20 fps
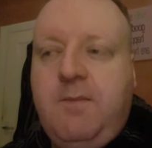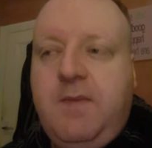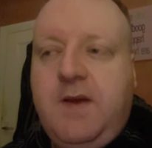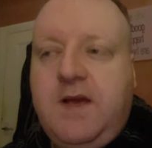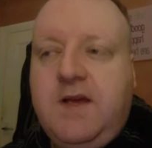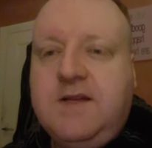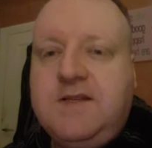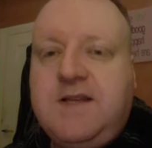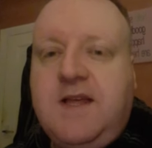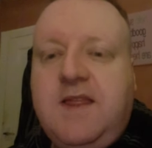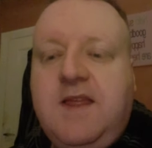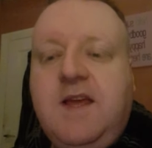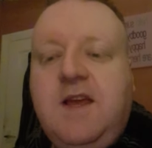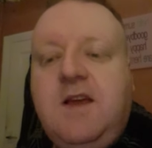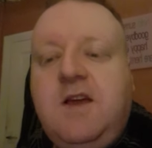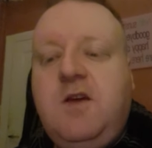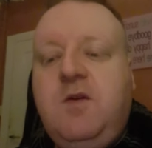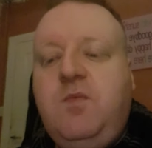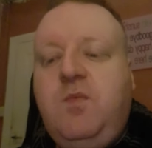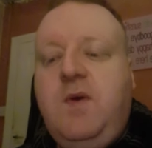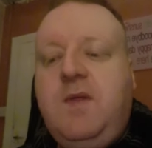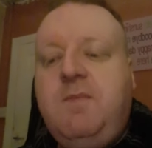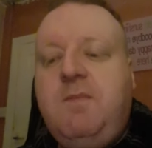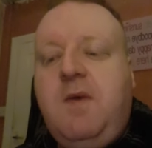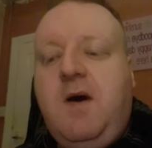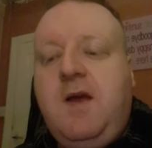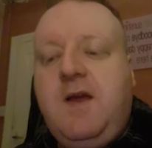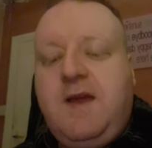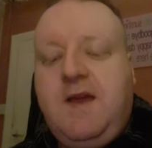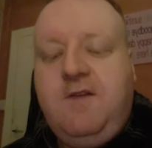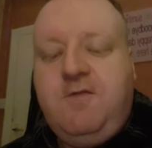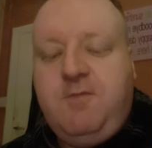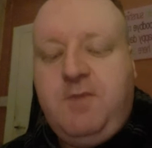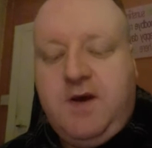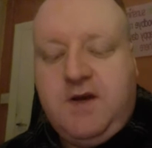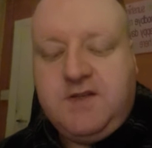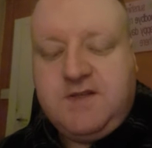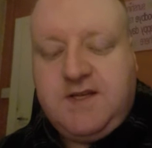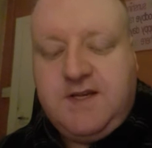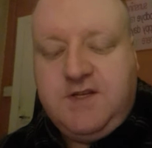because I think with my gift
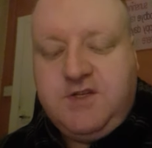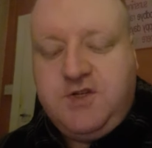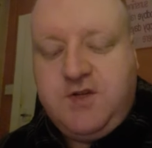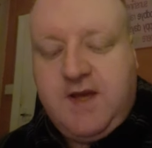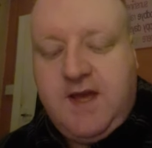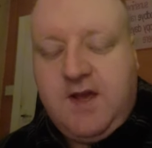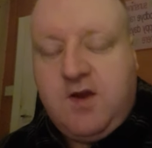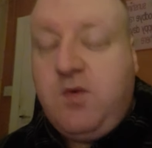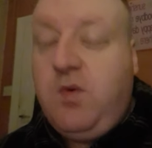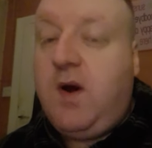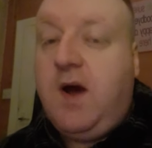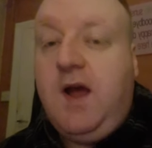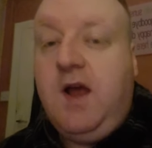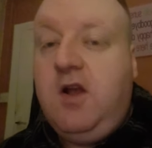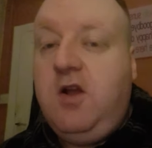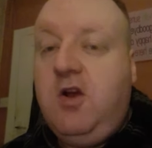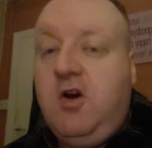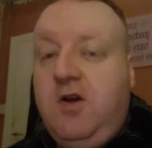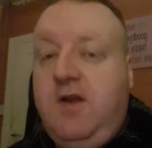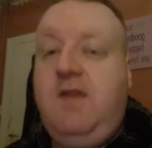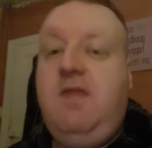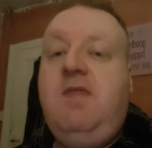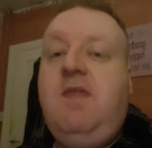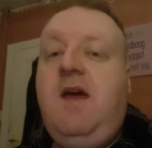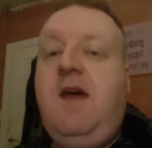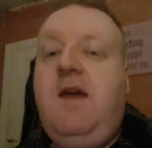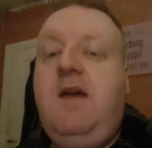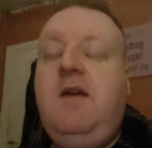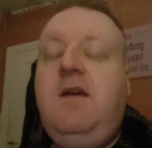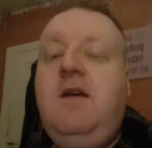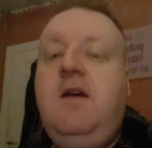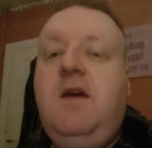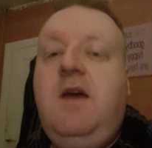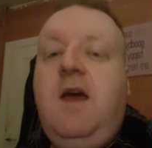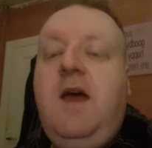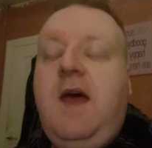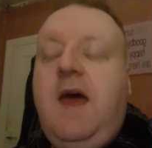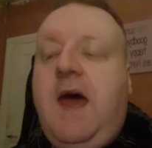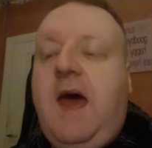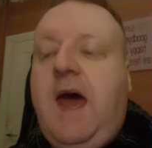baskets you get quite a lot in there.
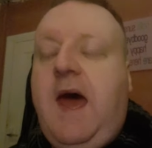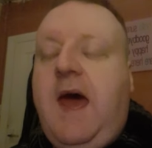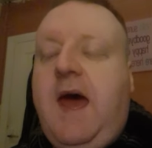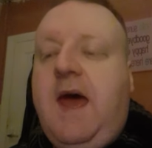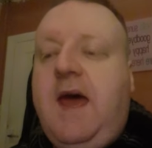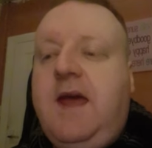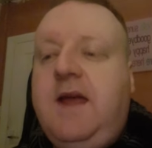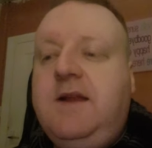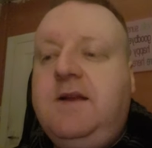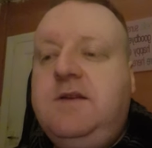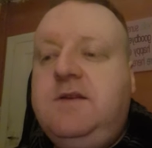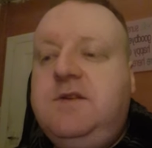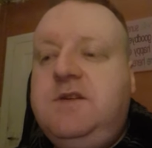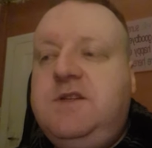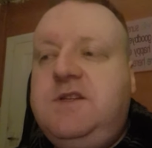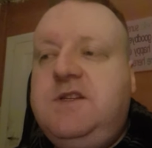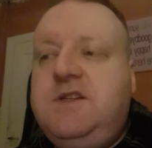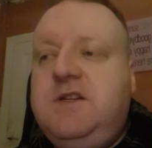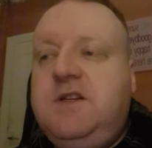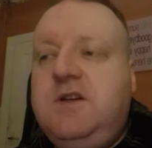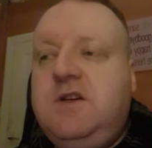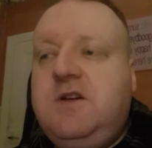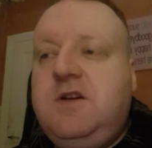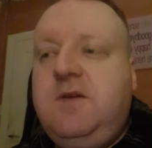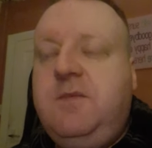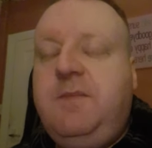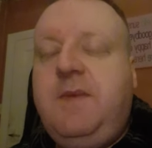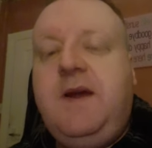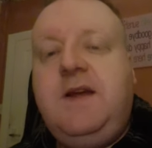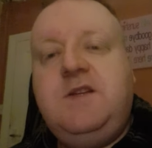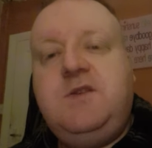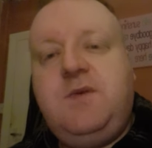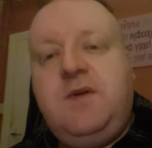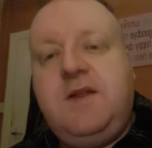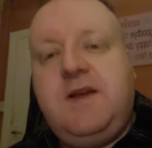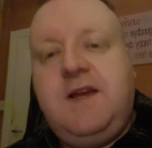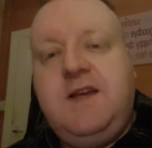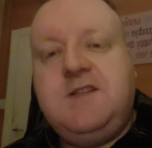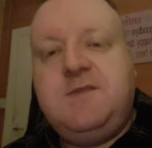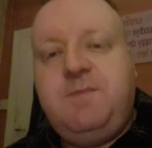And compared to
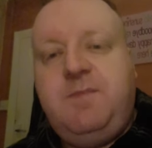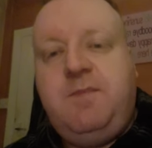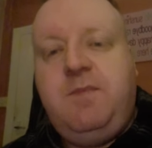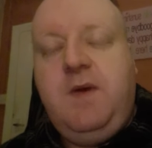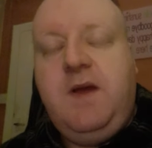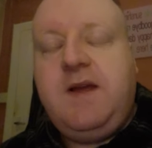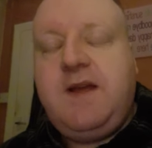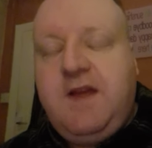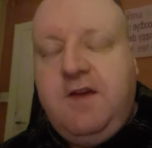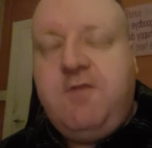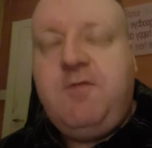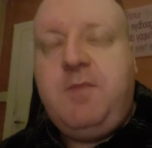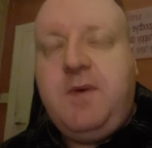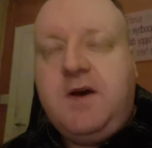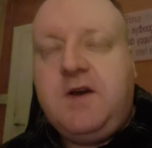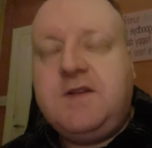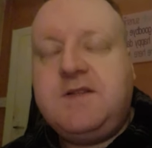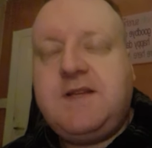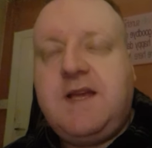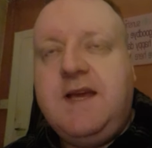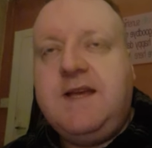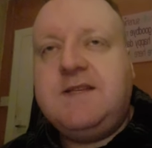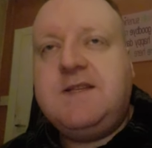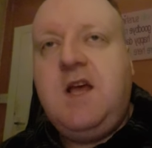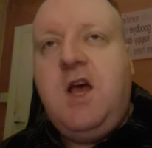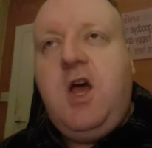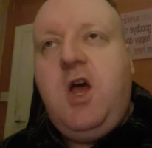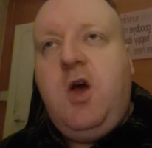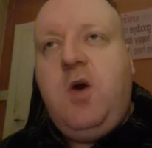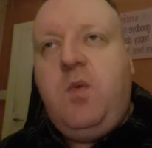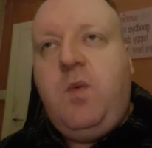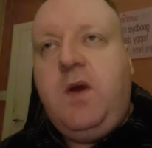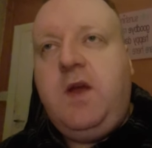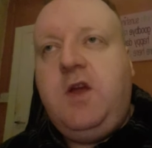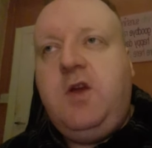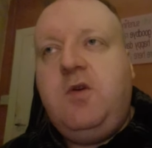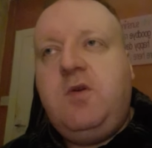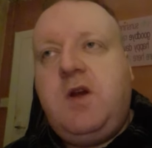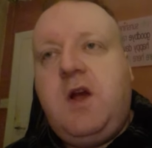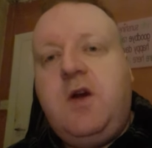other gift baskets, where
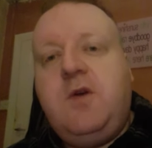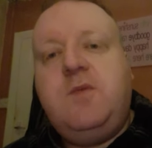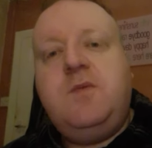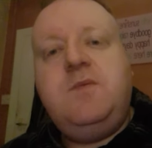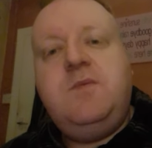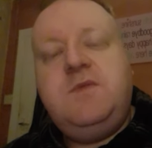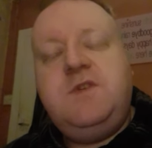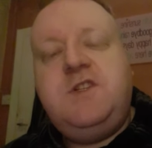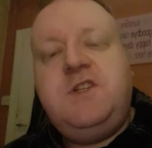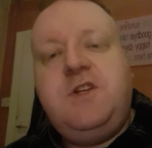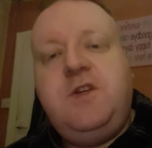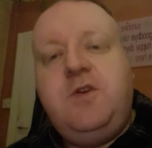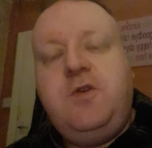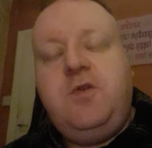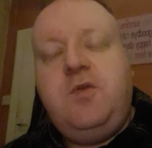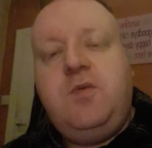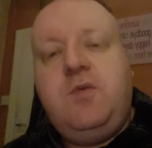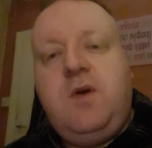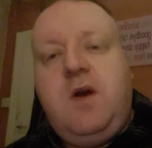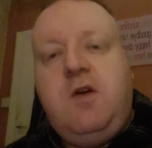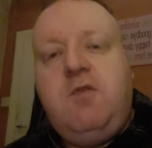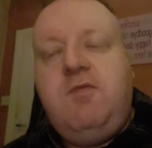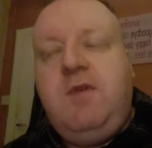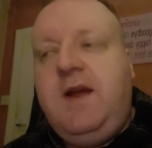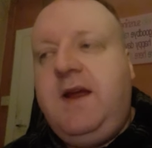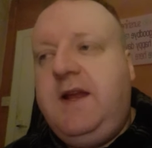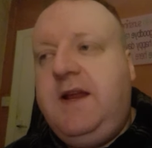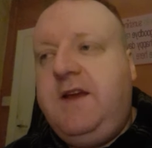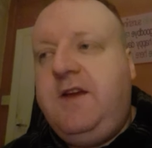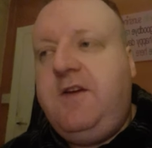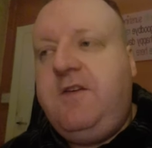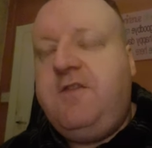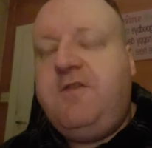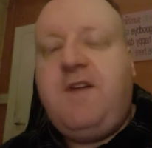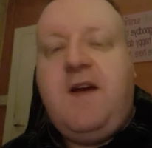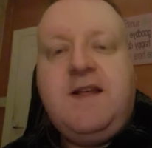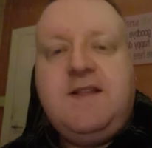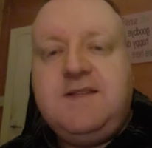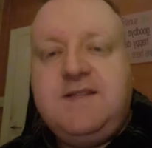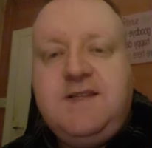you go to a really
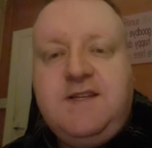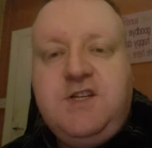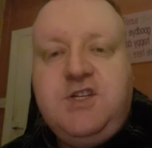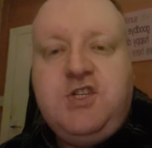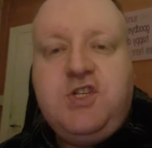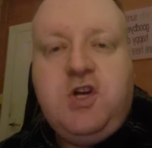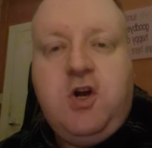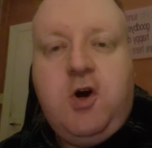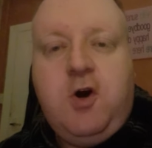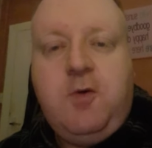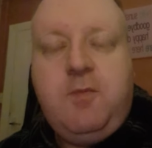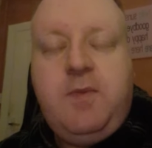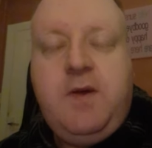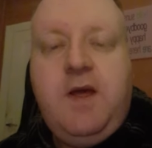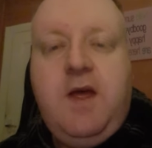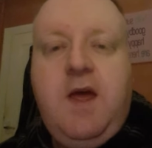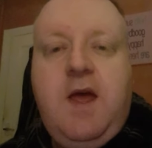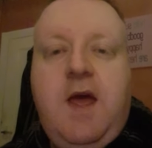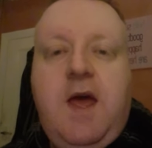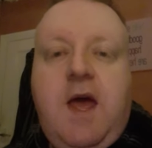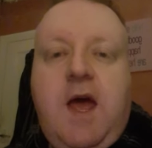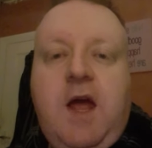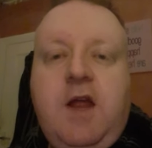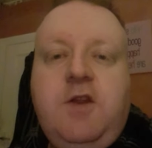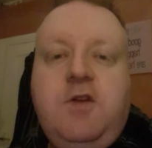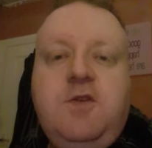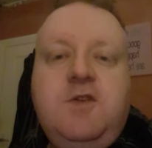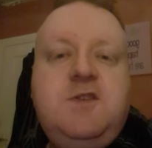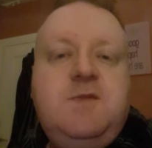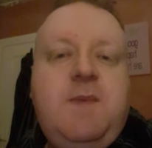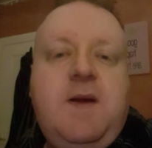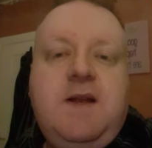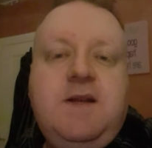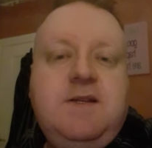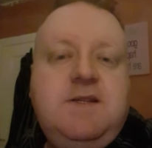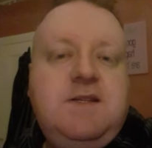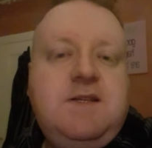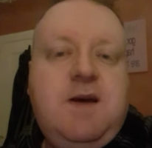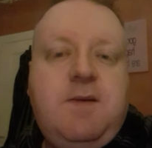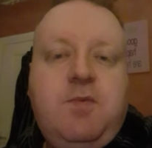fancy shop and you
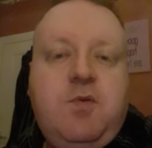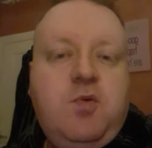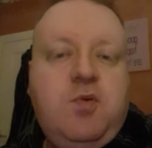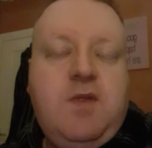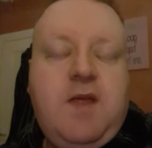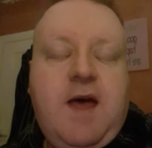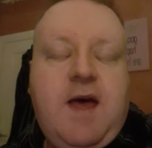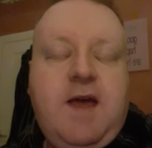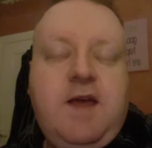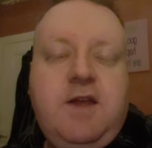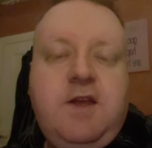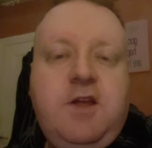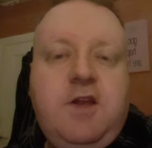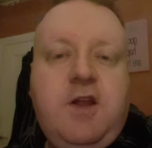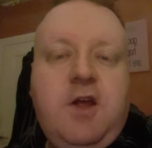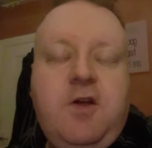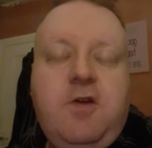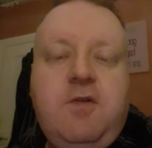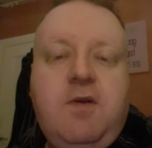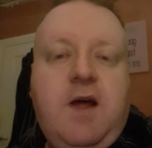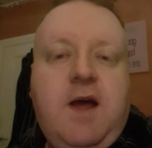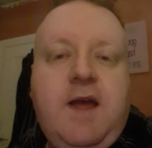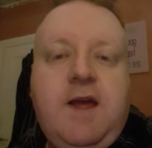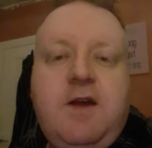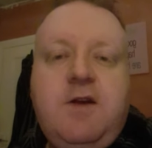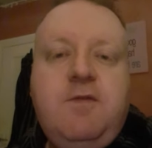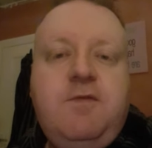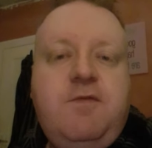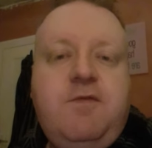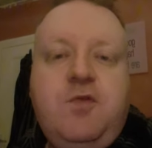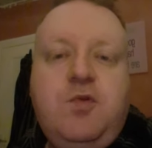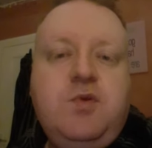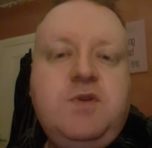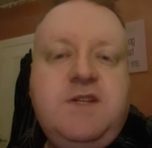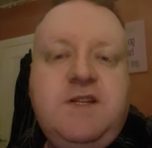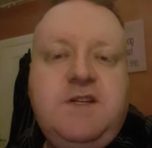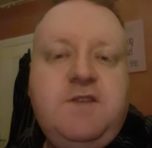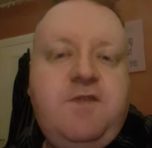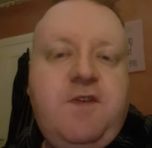spend double that, you know, like £40